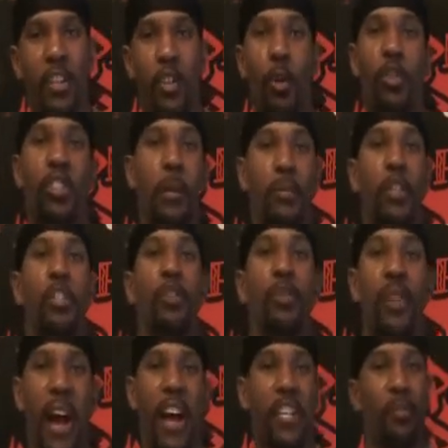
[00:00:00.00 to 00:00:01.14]
So it's up to
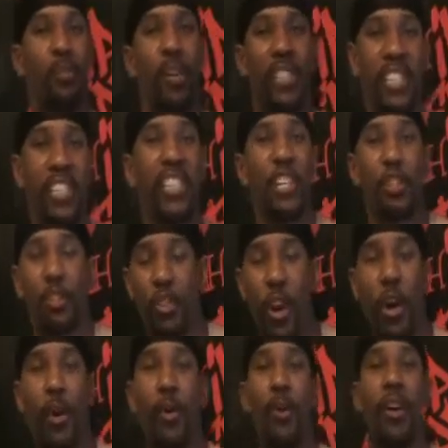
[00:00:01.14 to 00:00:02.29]
you guys, but just to let you
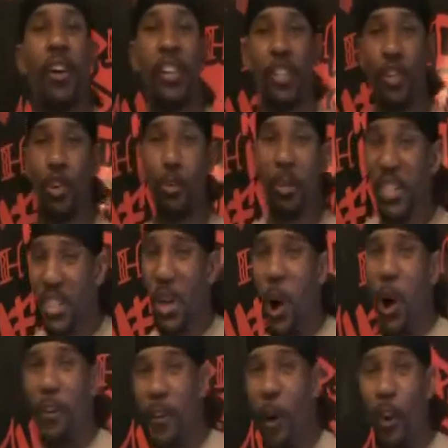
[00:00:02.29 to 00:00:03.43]
know,
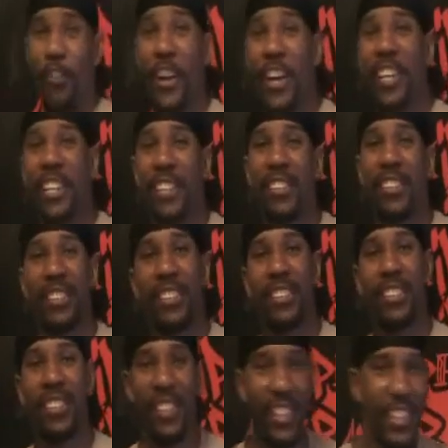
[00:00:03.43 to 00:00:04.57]
Ubisoft already
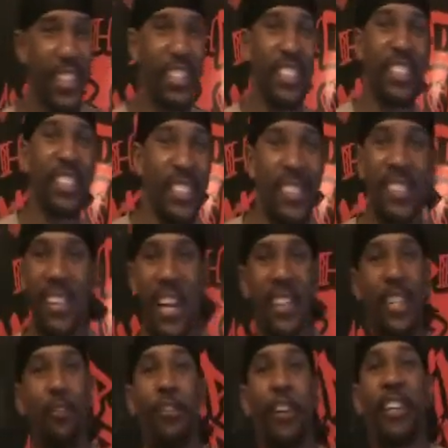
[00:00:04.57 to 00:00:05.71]

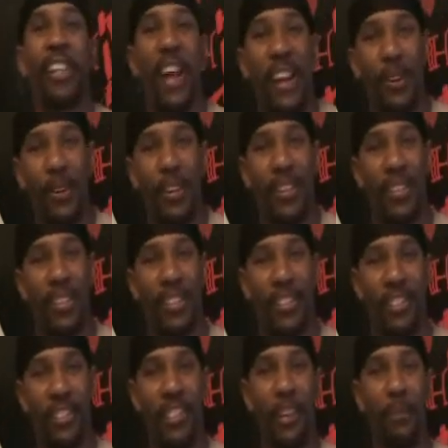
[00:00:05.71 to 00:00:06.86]
got the green light on
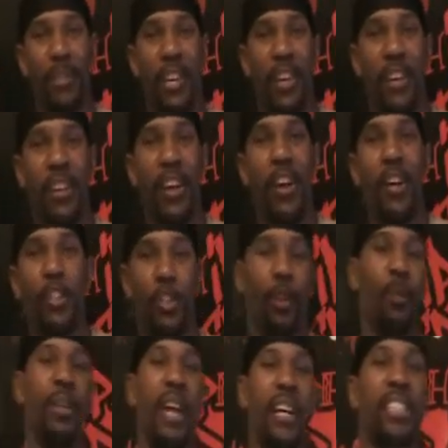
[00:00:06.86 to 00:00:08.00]
it. See what I'm saying?
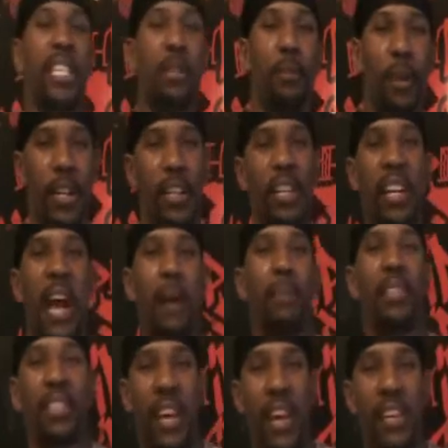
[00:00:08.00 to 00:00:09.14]
So we gotta see what
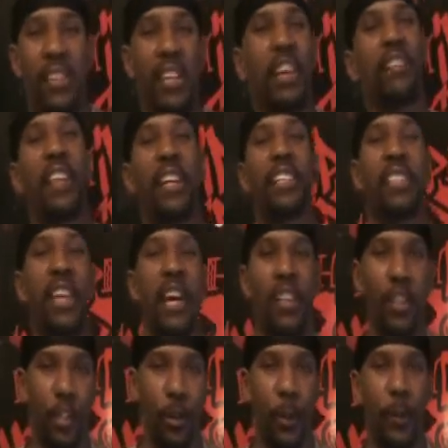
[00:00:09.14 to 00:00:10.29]
Konami says if they decide
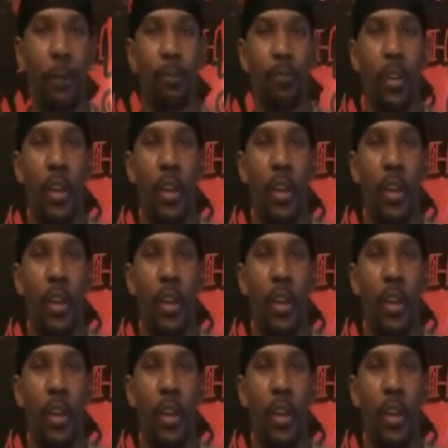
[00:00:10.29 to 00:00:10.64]
to do it.